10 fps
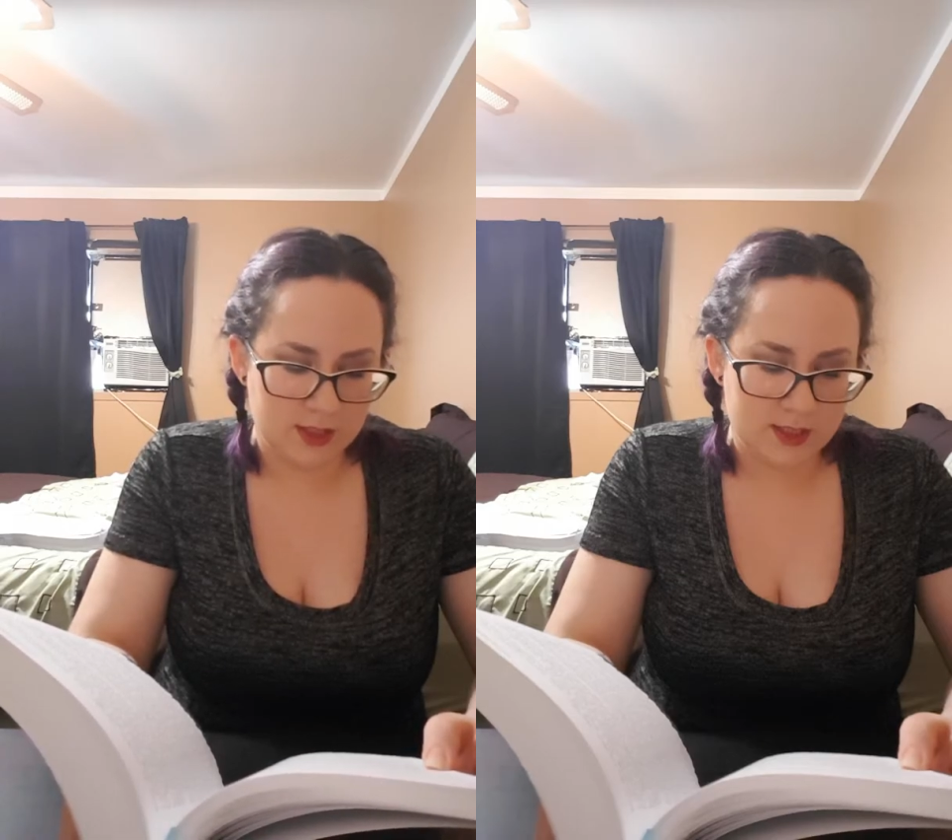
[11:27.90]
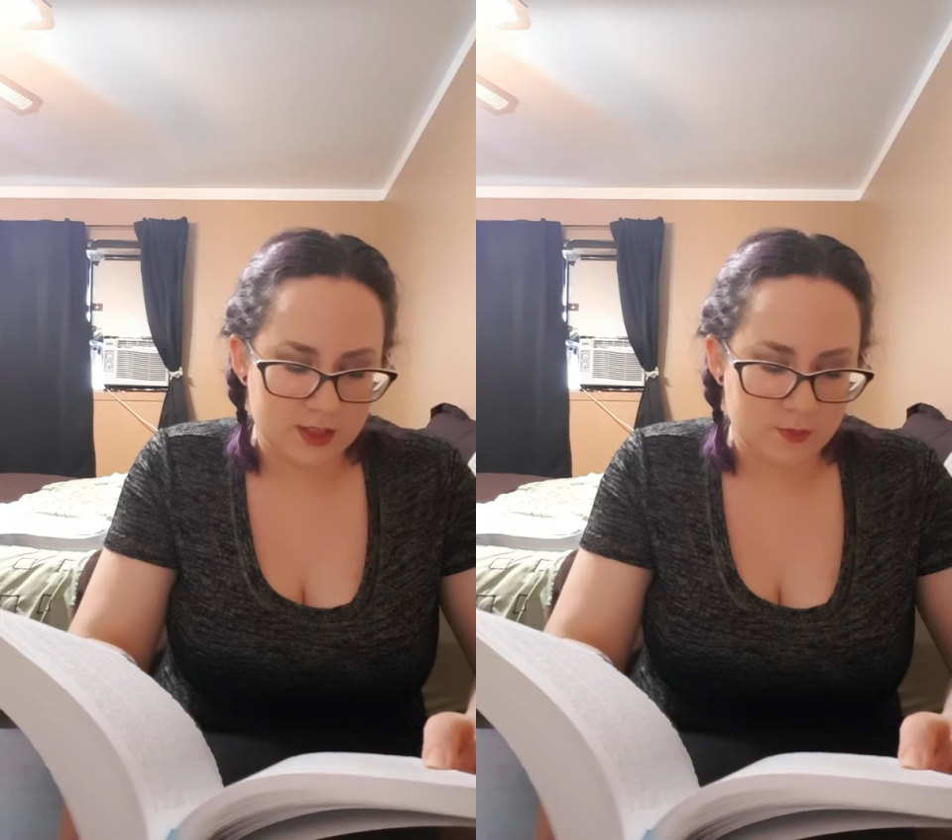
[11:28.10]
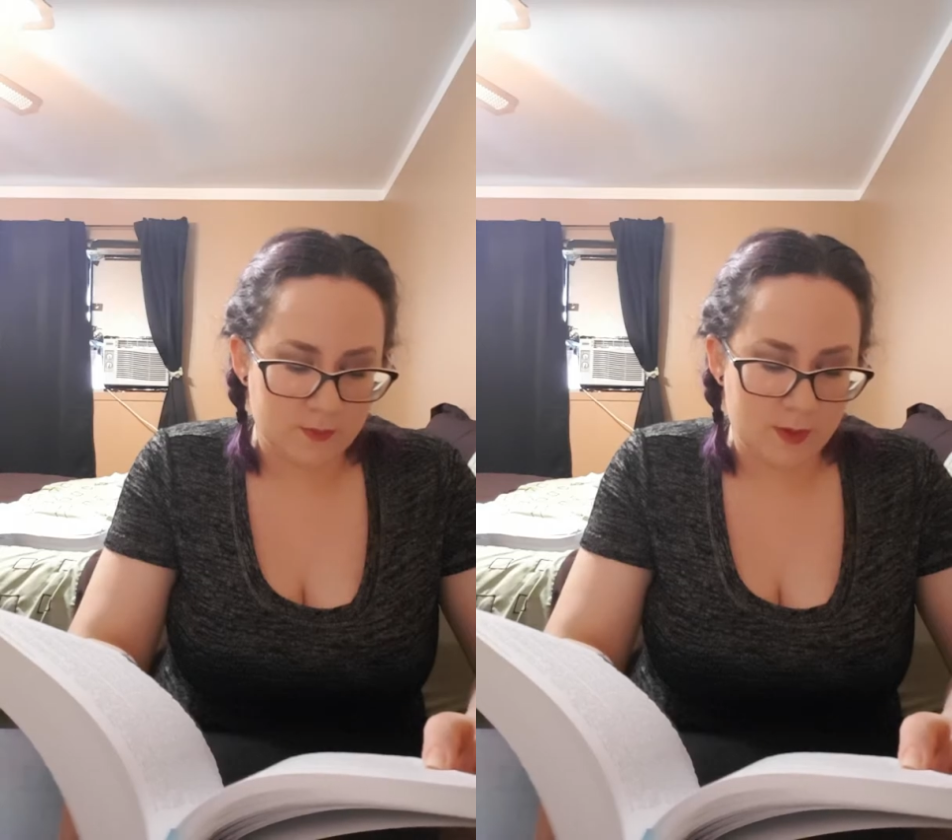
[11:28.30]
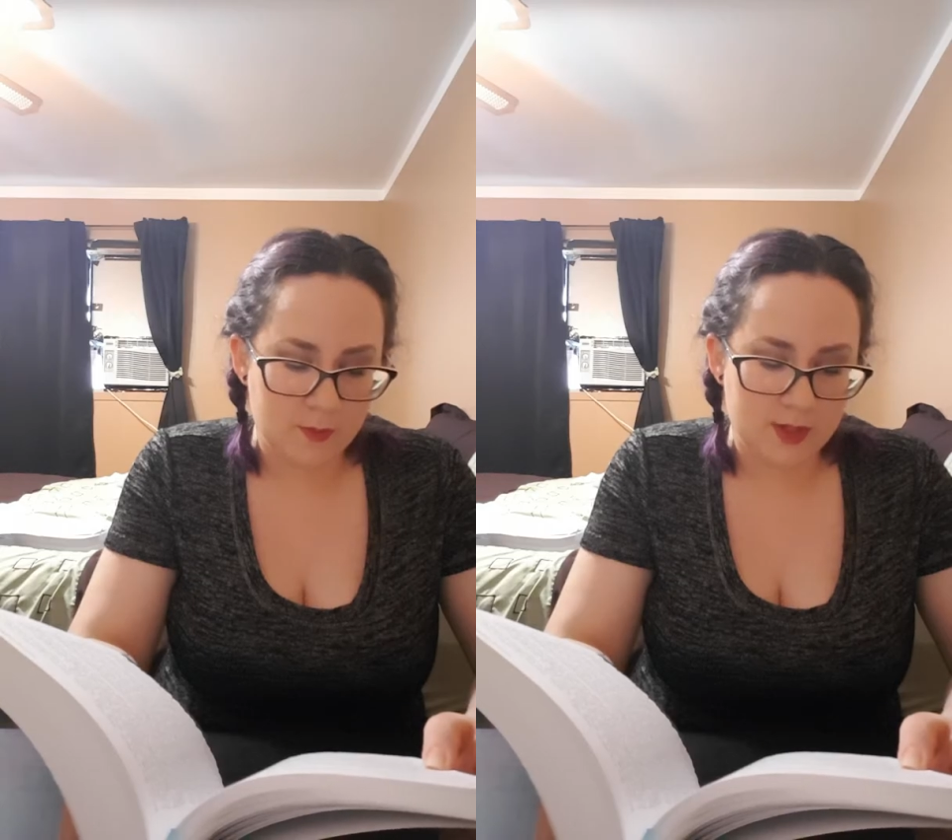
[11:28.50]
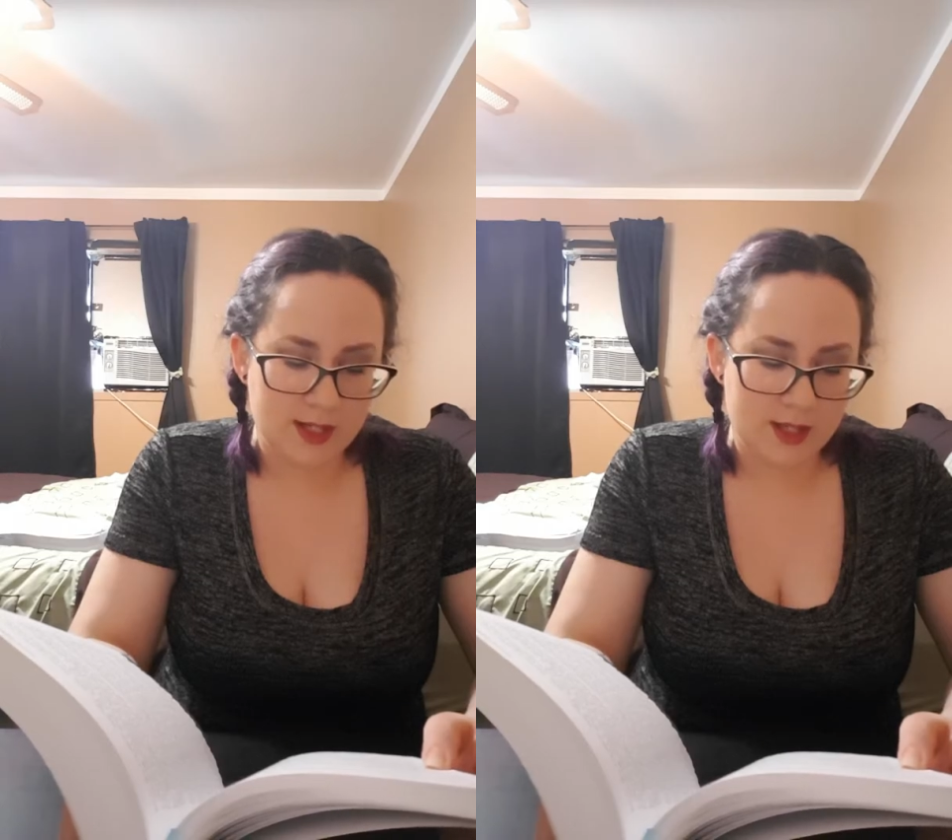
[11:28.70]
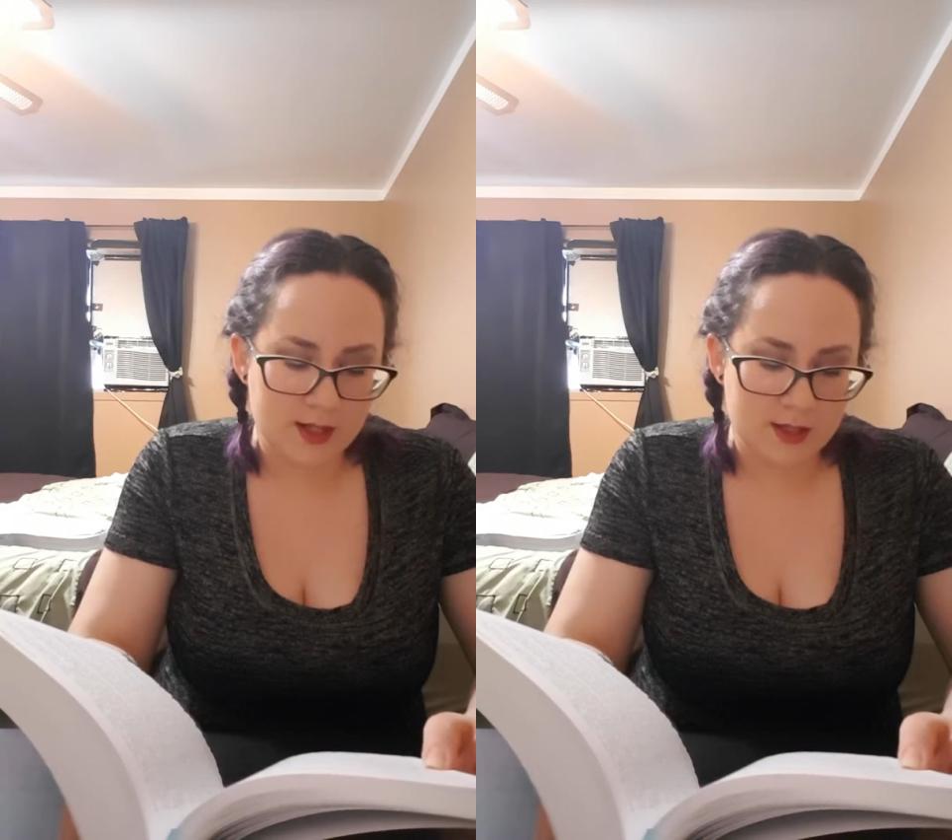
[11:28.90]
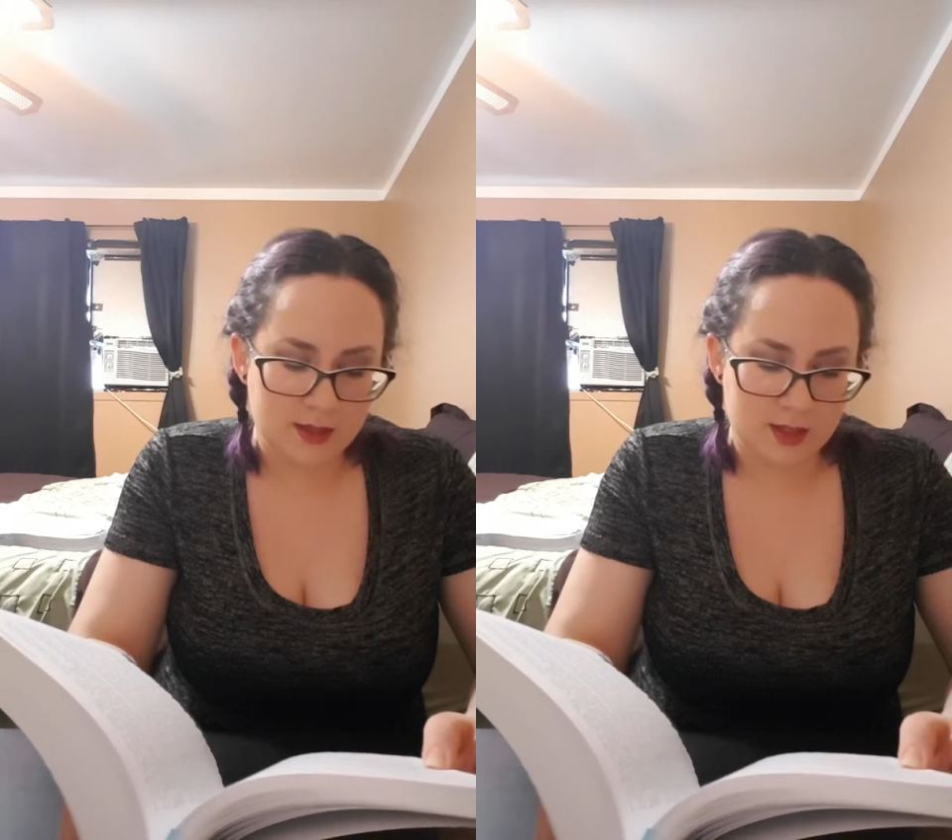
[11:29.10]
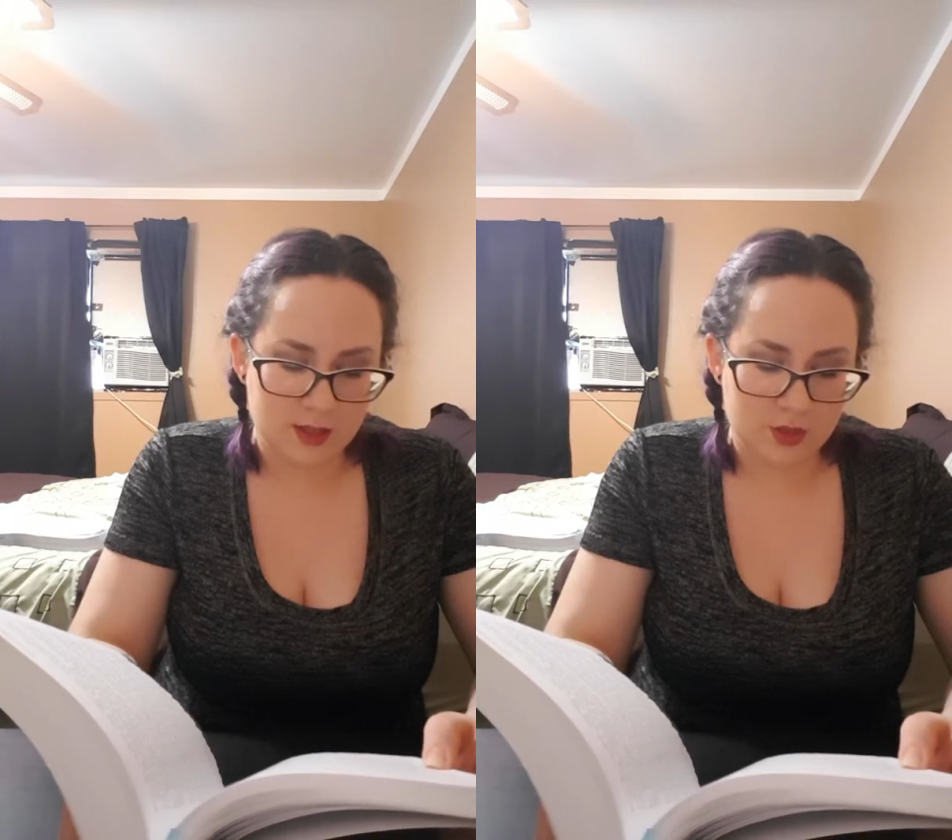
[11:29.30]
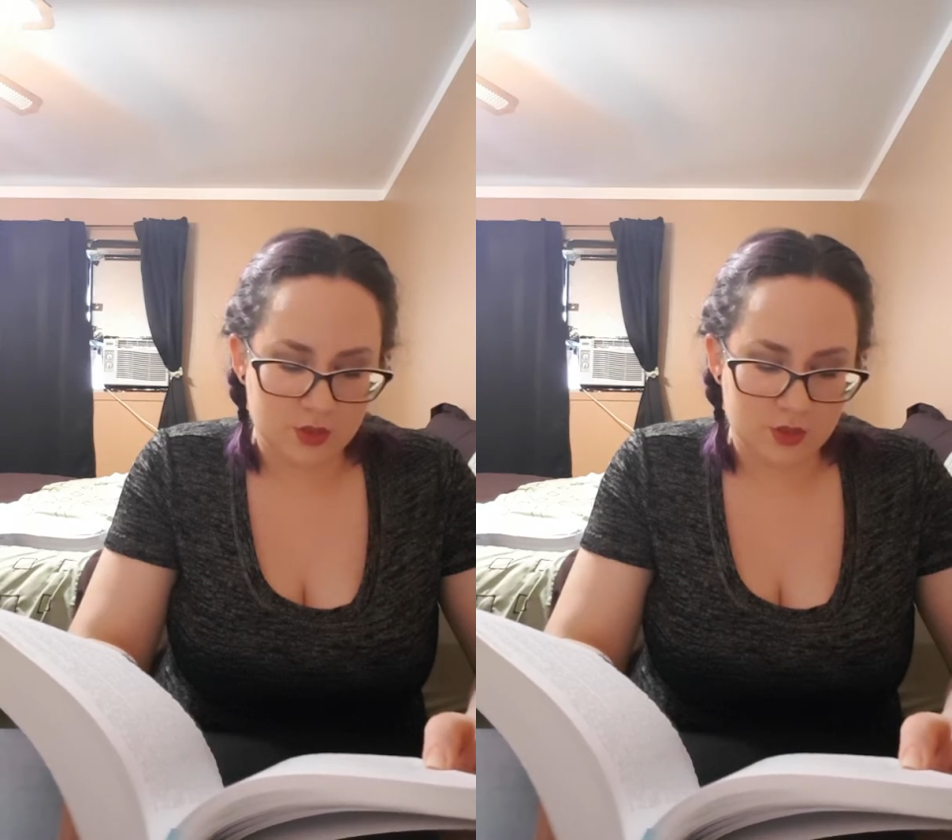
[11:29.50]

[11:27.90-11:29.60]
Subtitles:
Didn't remember anything